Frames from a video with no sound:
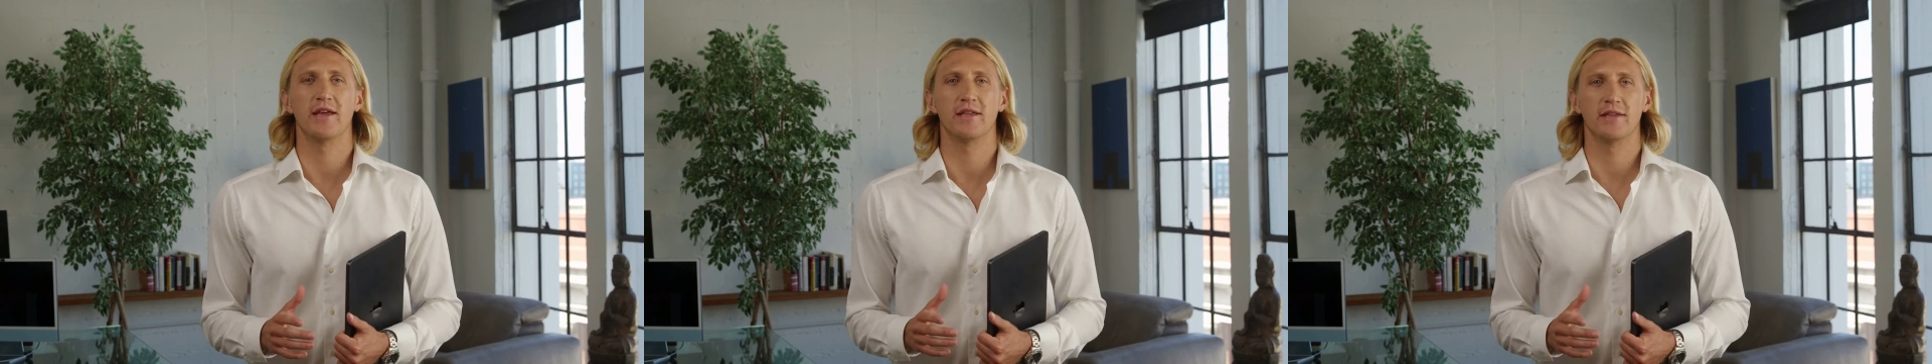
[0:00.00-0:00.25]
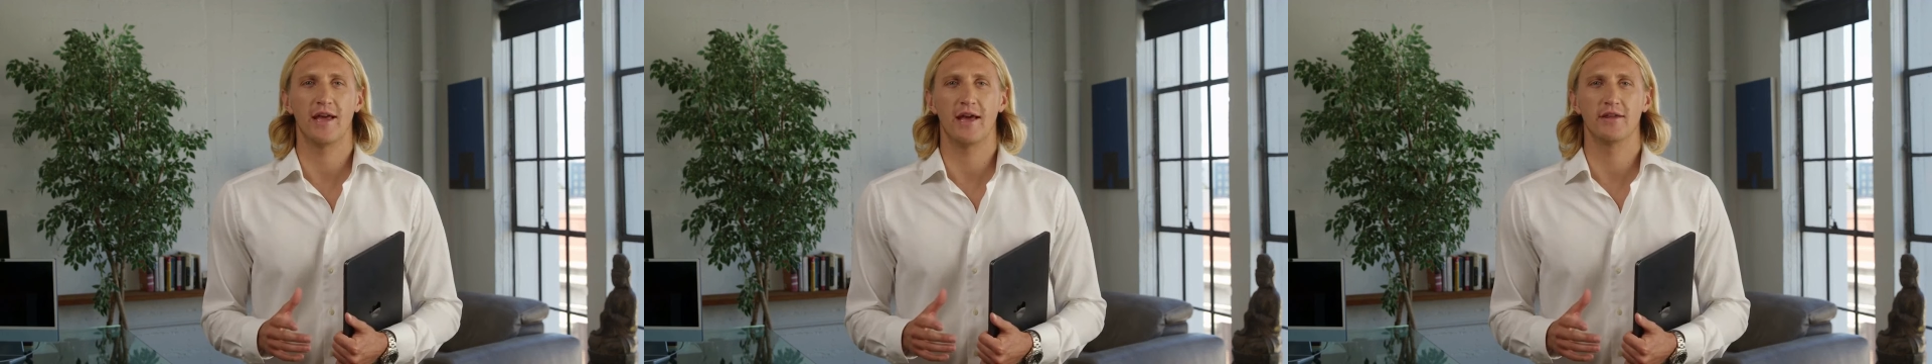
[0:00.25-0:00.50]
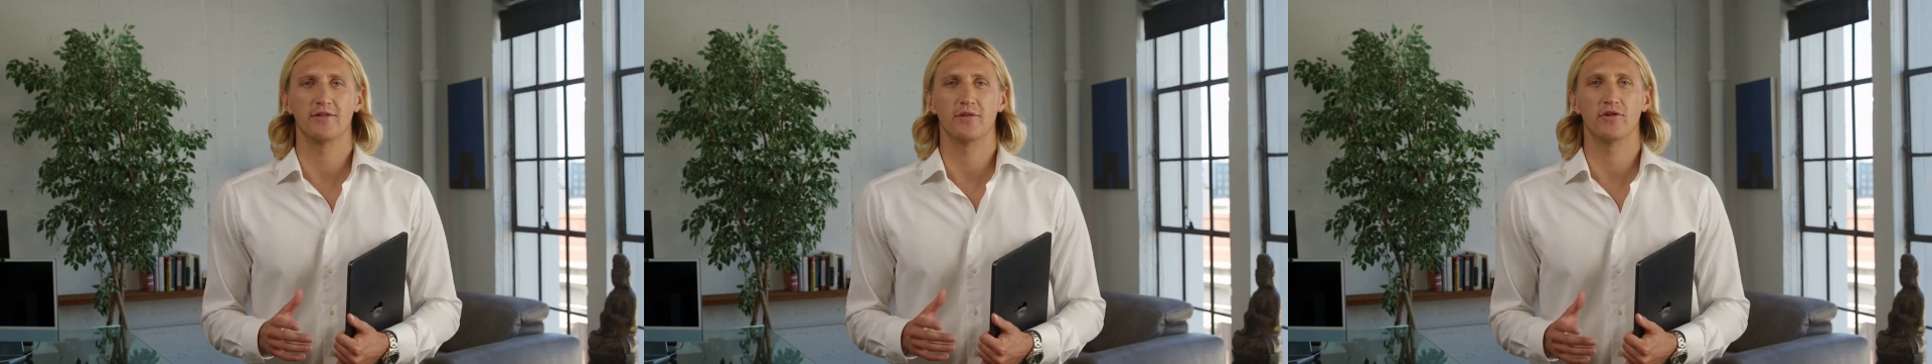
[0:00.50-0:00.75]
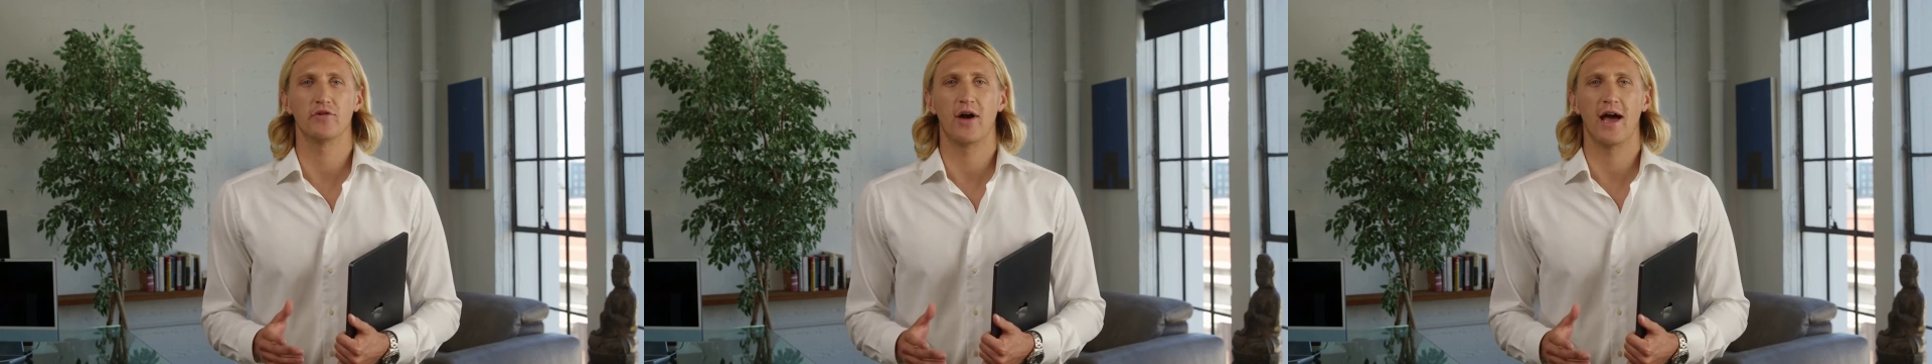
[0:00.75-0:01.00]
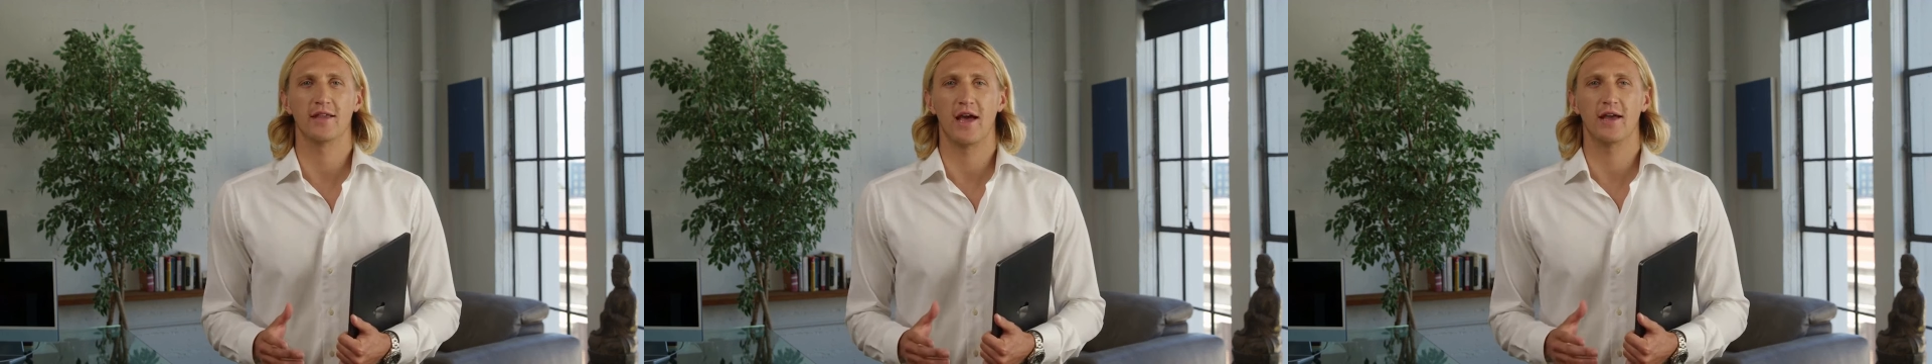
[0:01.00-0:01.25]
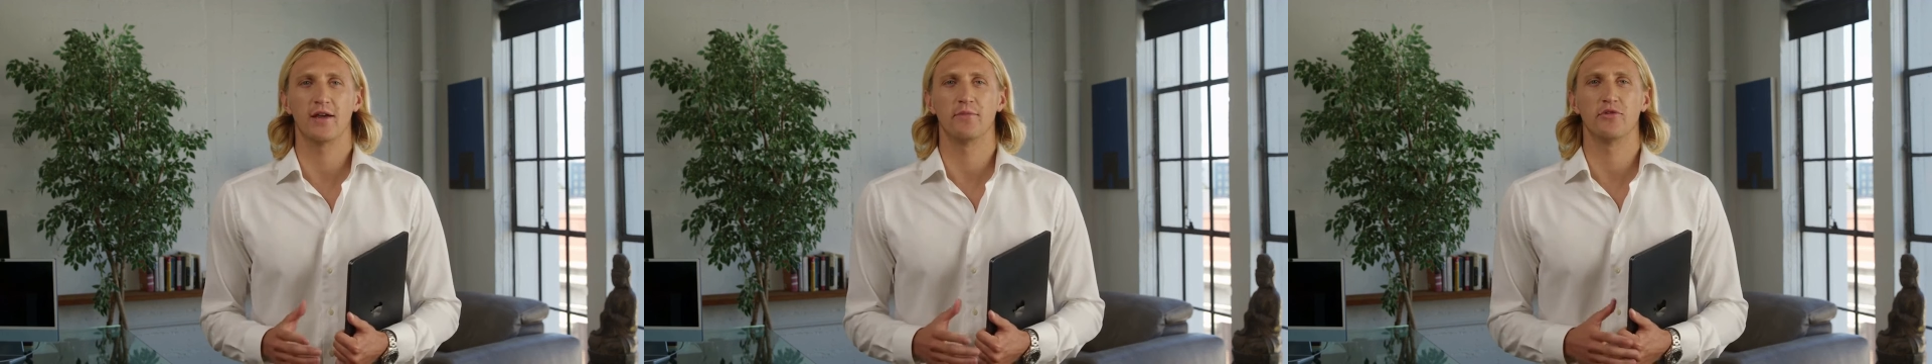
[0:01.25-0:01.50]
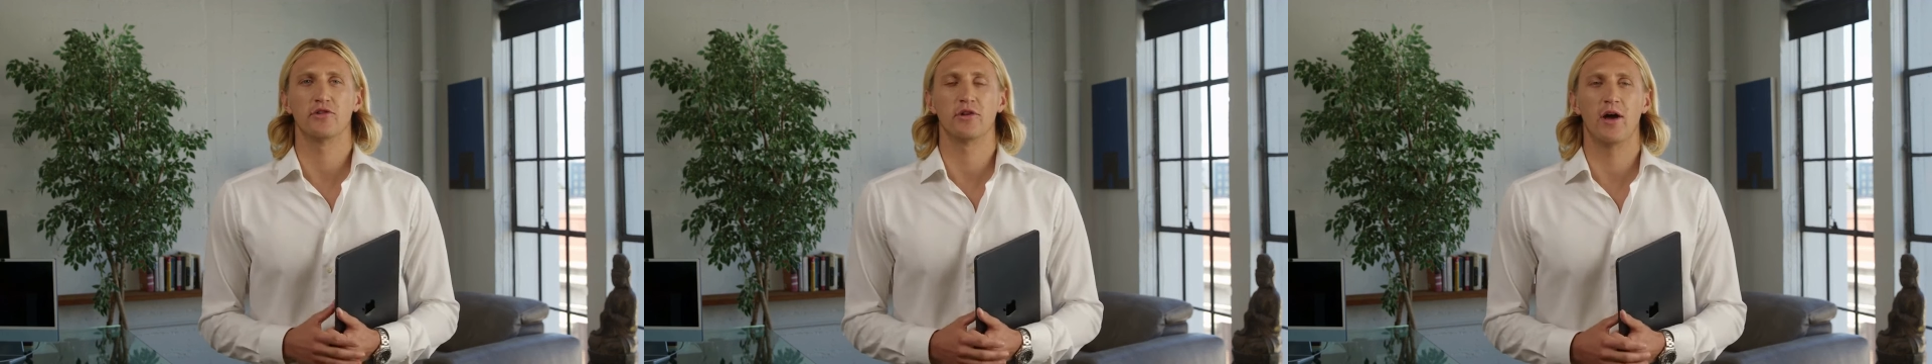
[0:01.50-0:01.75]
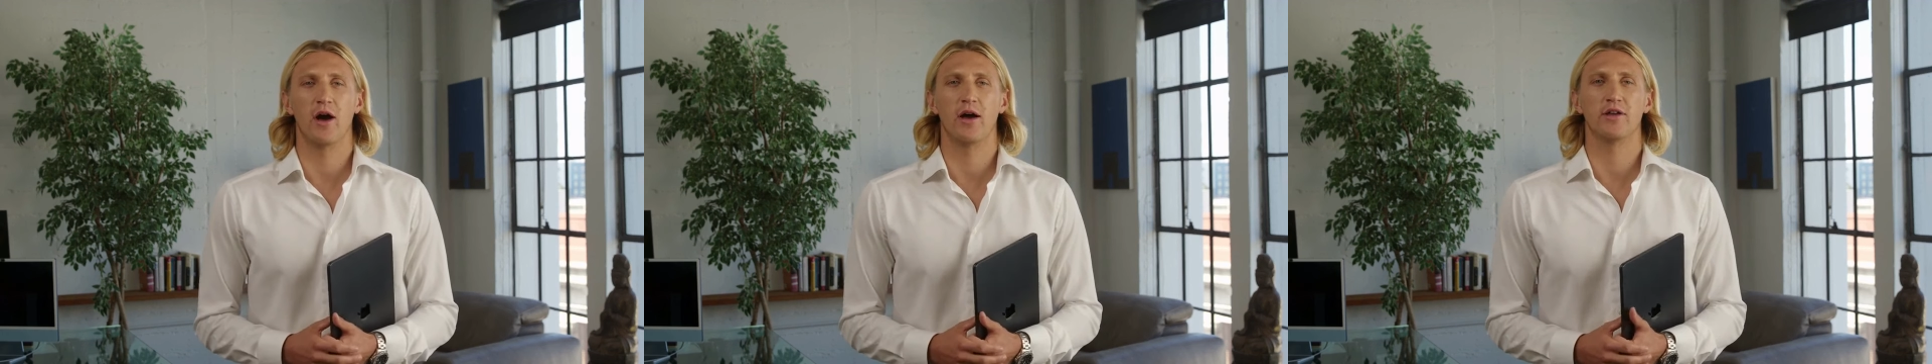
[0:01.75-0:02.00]
index the dragged item should
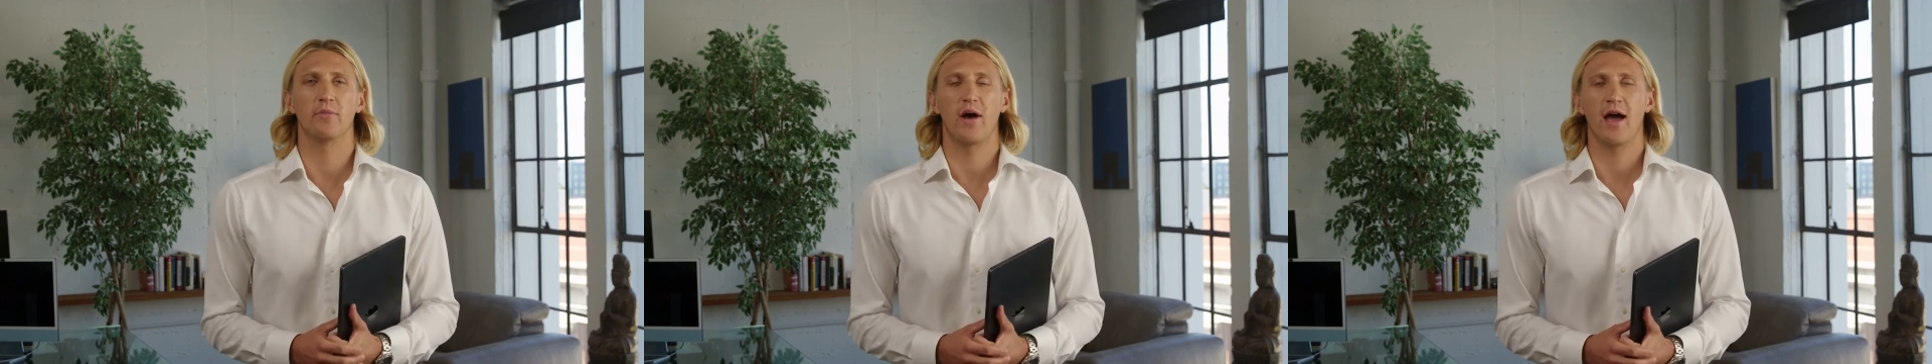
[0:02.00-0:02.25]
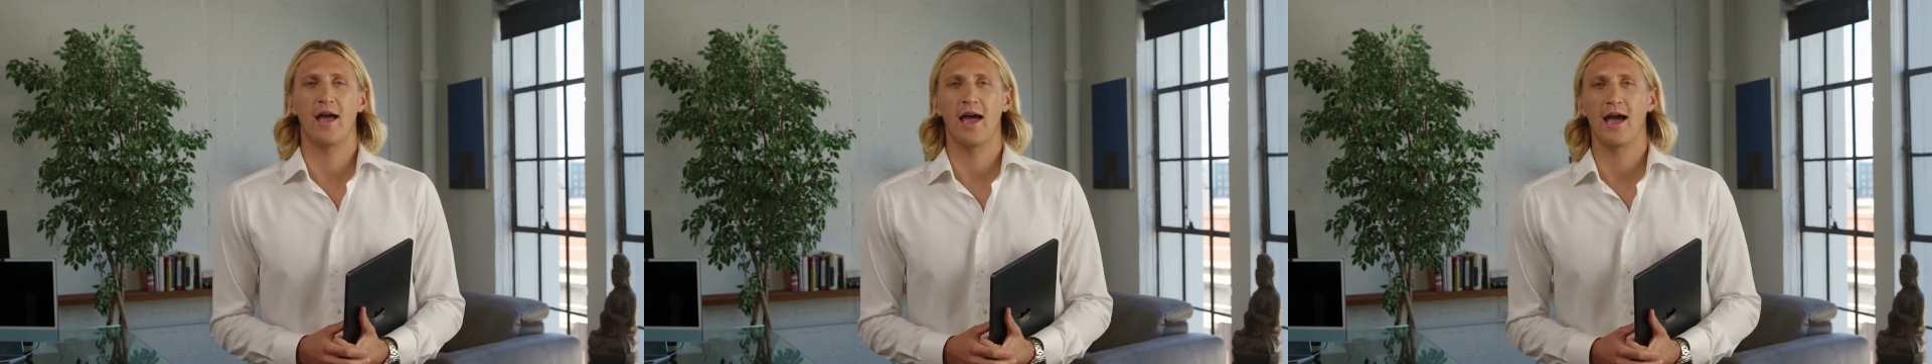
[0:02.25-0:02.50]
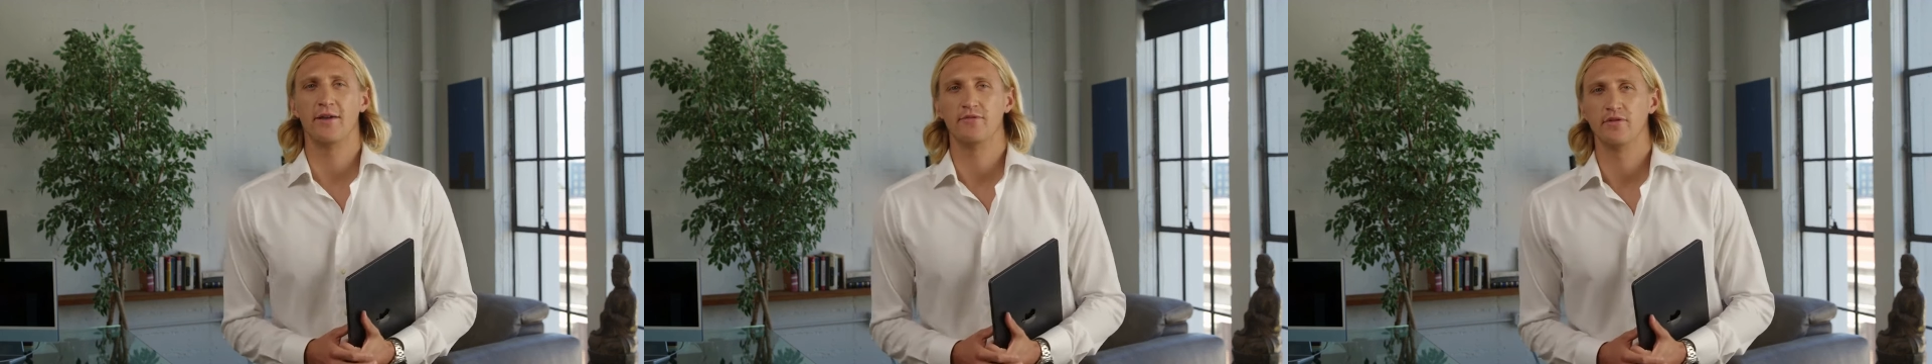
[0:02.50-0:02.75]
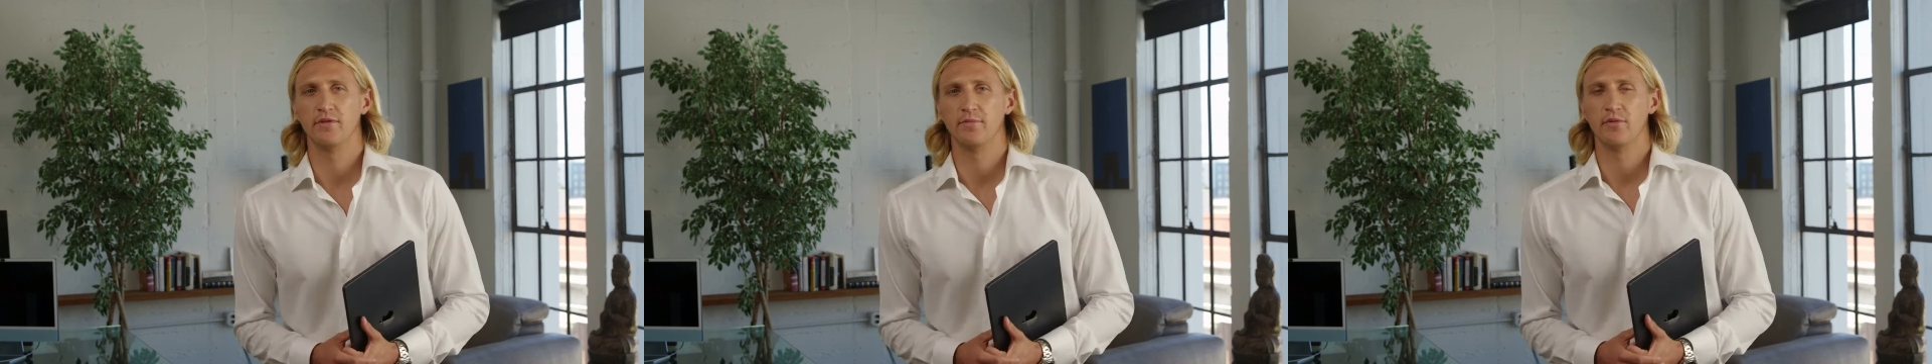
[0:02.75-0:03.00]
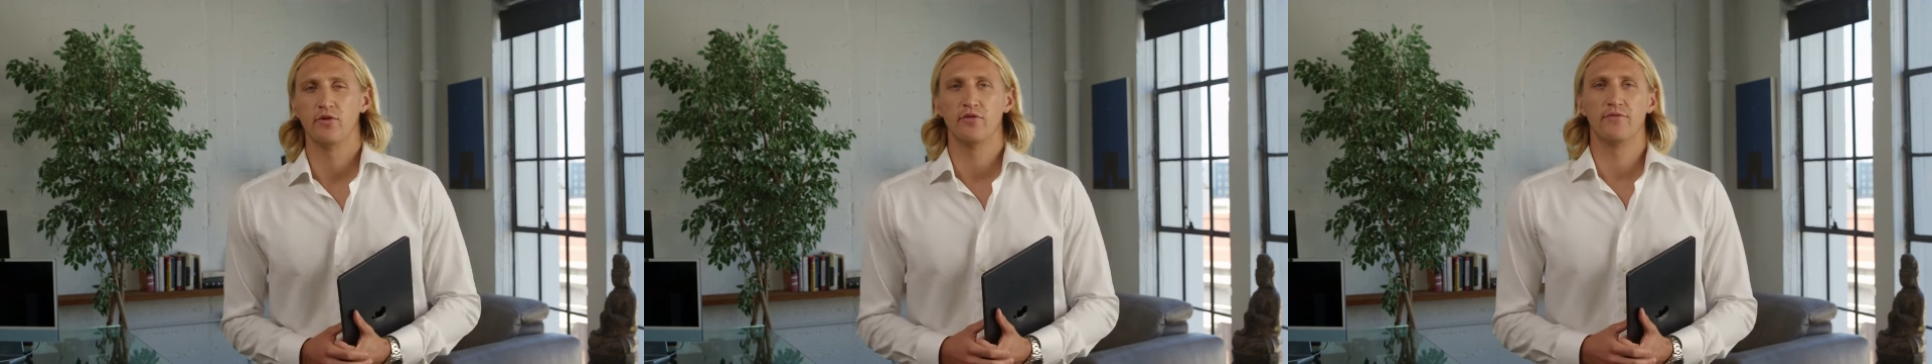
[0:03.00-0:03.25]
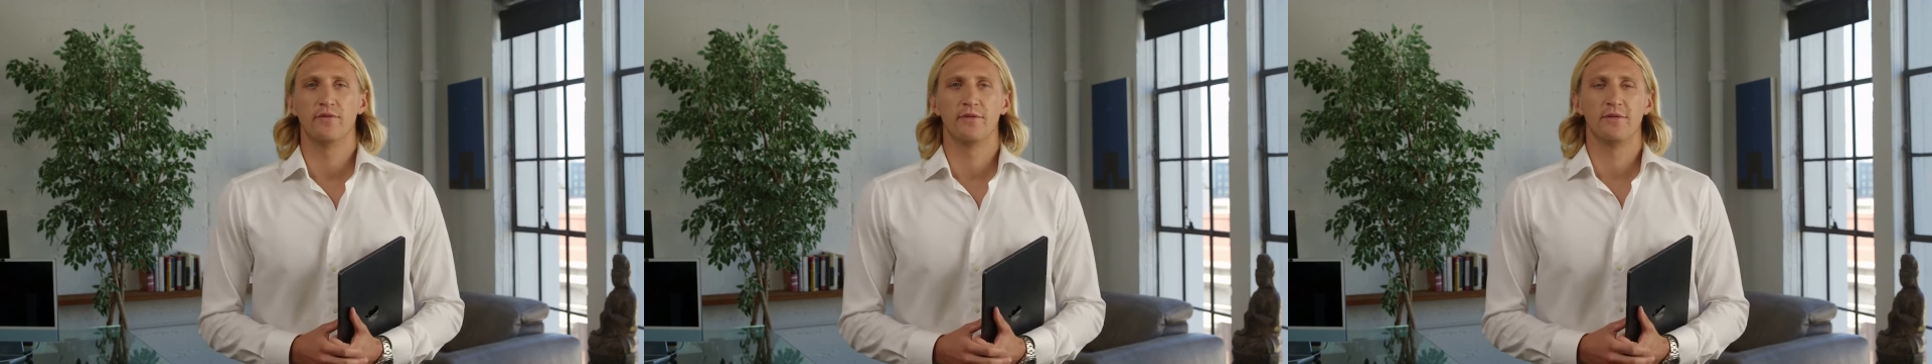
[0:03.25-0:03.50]
occupy after the move,